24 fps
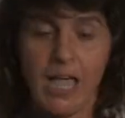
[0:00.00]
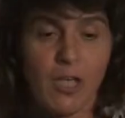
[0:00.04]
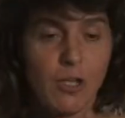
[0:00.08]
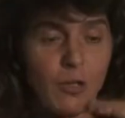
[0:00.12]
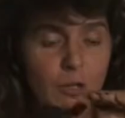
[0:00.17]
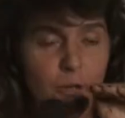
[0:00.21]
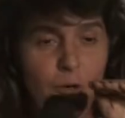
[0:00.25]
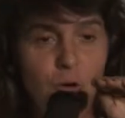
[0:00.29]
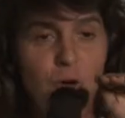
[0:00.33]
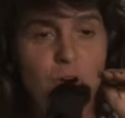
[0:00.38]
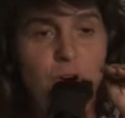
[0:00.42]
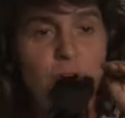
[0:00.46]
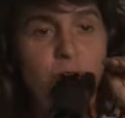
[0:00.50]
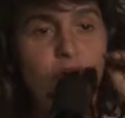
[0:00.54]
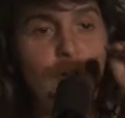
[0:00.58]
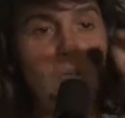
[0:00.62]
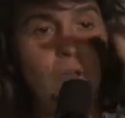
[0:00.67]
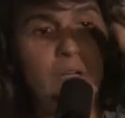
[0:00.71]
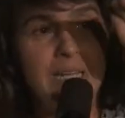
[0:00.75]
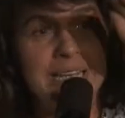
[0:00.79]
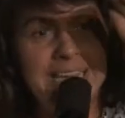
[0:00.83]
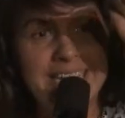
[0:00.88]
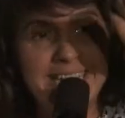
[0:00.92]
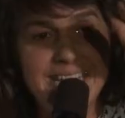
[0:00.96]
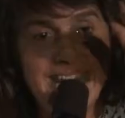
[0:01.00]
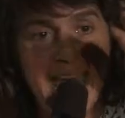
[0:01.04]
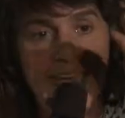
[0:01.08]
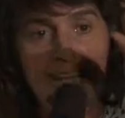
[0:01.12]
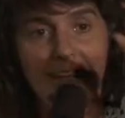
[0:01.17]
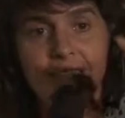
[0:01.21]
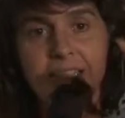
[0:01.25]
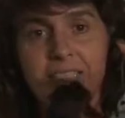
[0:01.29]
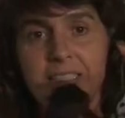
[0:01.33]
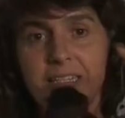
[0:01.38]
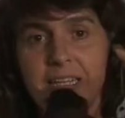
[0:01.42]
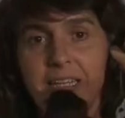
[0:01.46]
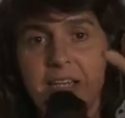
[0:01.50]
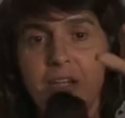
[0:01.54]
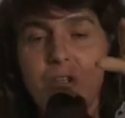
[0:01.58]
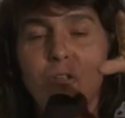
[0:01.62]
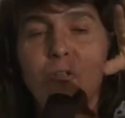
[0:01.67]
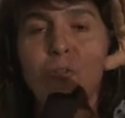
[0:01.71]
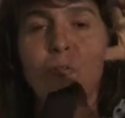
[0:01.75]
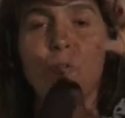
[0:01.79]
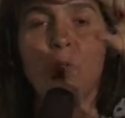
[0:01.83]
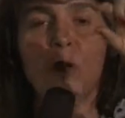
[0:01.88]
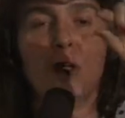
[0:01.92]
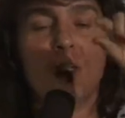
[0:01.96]
you connect
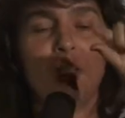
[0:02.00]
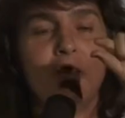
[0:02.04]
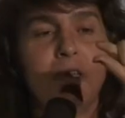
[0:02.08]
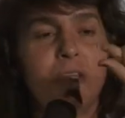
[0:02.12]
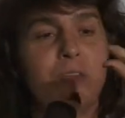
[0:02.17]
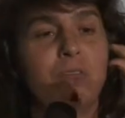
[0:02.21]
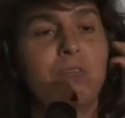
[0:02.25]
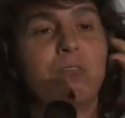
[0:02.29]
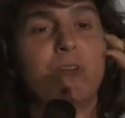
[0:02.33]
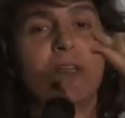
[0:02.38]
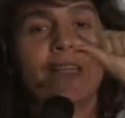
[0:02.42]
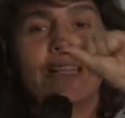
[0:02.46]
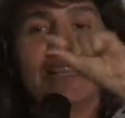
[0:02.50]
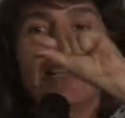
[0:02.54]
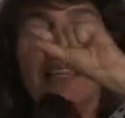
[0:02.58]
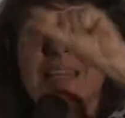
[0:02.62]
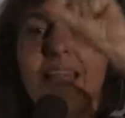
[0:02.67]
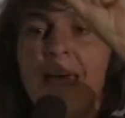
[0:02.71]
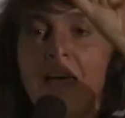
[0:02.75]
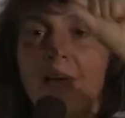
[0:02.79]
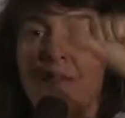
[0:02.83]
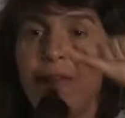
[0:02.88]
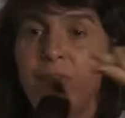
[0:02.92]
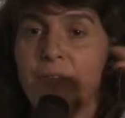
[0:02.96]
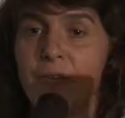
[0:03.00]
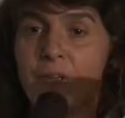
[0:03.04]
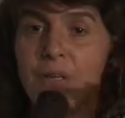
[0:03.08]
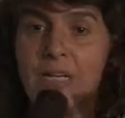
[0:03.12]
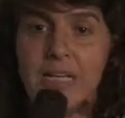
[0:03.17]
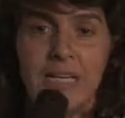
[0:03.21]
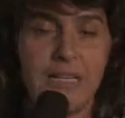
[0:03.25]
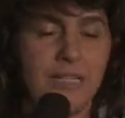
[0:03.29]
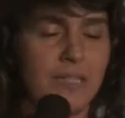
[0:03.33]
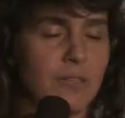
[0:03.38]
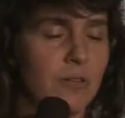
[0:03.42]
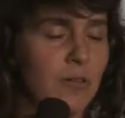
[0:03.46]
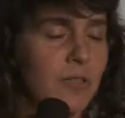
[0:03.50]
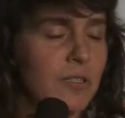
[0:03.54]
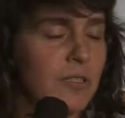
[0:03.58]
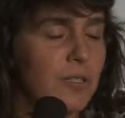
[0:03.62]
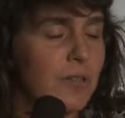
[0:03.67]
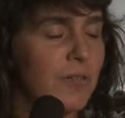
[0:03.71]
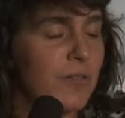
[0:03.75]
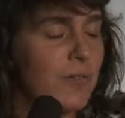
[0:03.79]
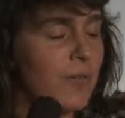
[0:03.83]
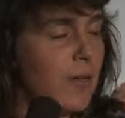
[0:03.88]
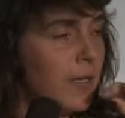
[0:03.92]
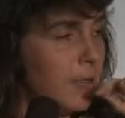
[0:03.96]
into a different level, into a
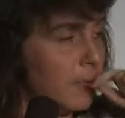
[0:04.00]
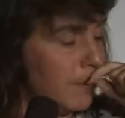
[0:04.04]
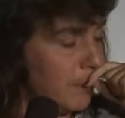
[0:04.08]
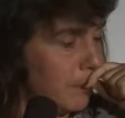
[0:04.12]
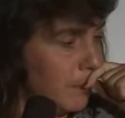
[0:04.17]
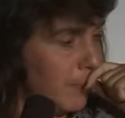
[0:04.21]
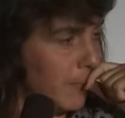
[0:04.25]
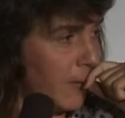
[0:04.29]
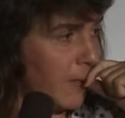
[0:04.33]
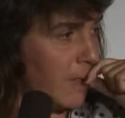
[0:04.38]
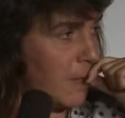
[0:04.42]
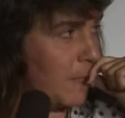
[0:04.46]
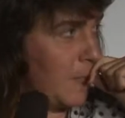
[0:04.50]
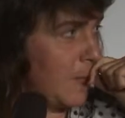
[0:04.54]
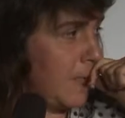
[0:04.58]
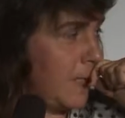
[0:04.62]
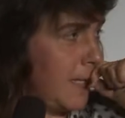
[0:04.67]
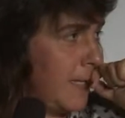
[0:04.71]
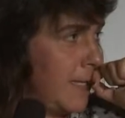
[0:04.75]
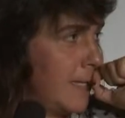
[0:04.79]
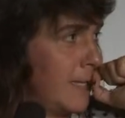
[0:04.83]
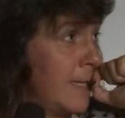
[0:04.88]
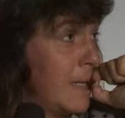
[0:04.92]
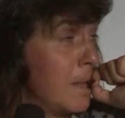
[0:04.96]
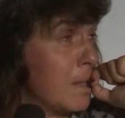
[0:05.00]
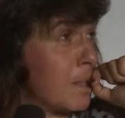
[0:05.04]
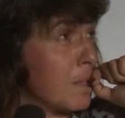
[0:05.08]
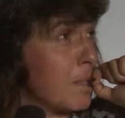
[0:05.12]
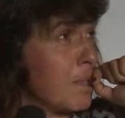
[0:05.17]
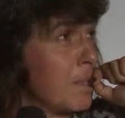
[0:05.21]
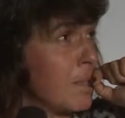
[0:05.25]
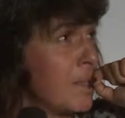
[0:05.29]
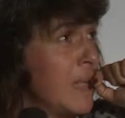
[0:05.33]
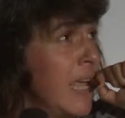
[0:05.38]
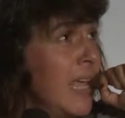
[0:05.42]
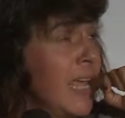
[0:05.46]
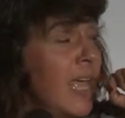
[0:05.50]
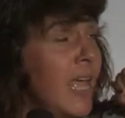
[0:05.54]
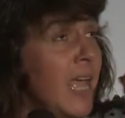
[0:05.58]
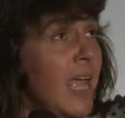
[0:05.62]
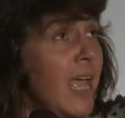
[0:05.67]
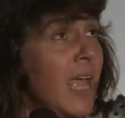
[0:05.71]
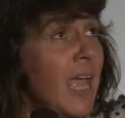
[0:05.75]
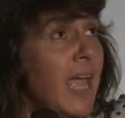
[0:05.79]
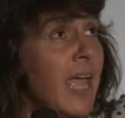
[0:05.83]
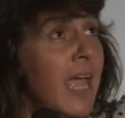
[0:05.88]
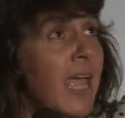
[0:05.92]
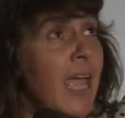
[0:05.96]
different, ¿cómo se dice?
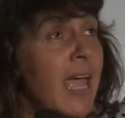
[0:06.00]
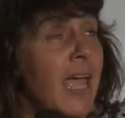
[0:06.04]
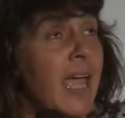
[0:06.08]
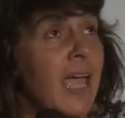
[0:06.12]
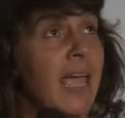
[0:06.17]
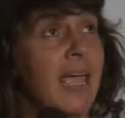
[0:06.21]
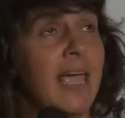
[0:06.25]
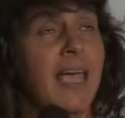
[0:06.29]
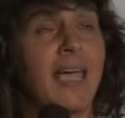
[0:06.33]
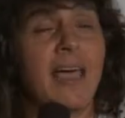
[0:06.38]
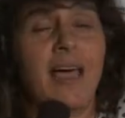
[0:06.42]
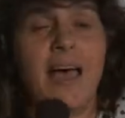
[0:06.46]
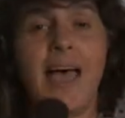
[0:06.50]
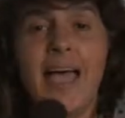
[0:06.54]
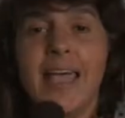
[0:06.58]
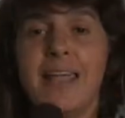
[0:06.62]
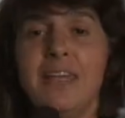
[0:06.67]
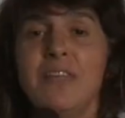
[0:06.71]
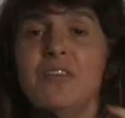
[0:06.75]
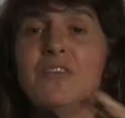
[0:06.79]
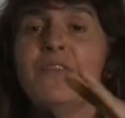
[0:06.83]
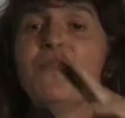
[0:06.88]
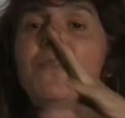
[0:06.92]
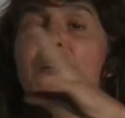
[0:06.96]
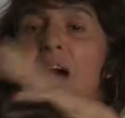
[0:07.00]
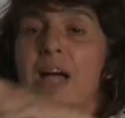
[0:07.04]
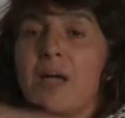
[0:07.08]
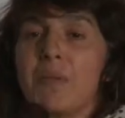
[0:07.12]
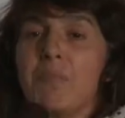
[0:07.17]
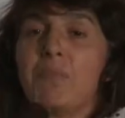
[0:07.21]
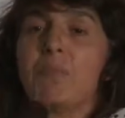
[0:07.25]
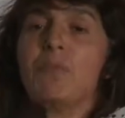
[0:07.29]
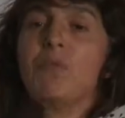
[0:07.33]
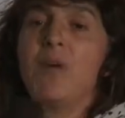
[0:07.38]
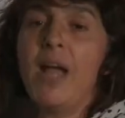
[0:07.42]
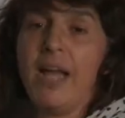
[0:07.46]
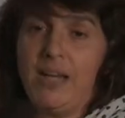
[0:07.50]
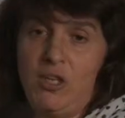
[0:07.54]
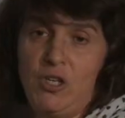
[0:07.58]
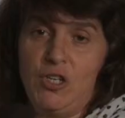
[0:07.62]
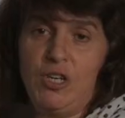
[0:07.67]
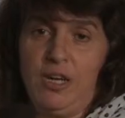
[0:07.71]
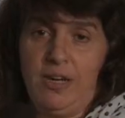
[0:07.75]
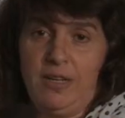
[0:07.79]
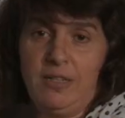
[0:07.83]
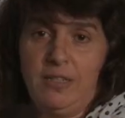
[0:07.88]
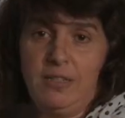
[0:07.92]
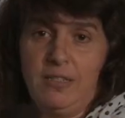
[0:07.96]
Kind of
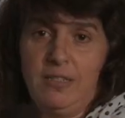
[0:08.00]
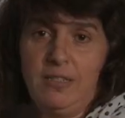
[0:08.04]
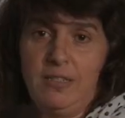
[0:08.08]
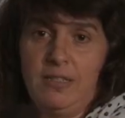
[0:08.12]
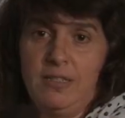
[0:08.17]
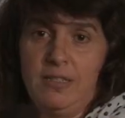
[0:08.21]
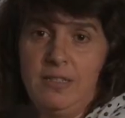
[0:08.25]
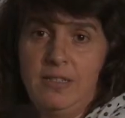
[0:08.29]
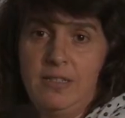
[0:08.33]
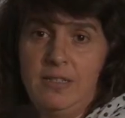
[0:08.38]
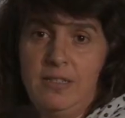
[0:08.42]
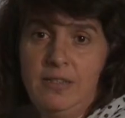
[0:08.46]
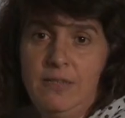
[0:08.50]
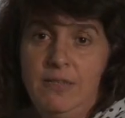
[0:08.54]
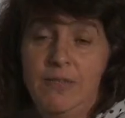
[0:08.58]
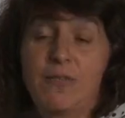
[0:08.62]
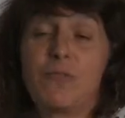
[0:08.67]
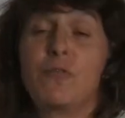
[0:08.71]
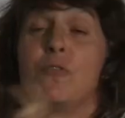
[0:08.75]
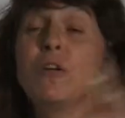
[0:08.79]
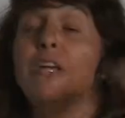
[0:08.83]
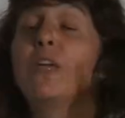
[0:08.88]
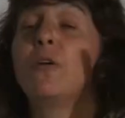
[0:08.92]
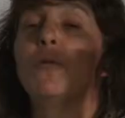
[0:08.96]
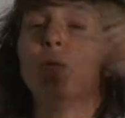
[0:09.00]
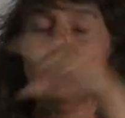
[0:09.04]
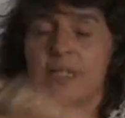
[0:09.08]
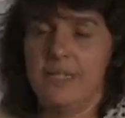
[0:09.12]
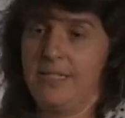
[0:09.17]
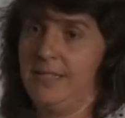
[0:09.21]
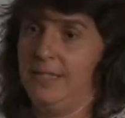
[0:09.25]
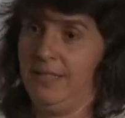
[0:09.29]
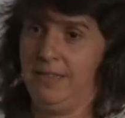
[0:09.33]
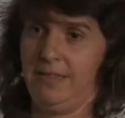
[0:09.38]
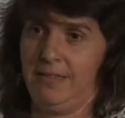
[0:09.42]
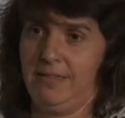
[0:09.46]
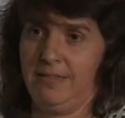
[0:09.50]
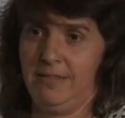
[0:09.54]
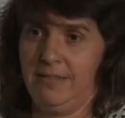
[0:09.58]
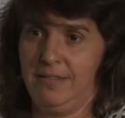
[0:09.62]
vibration, frequency.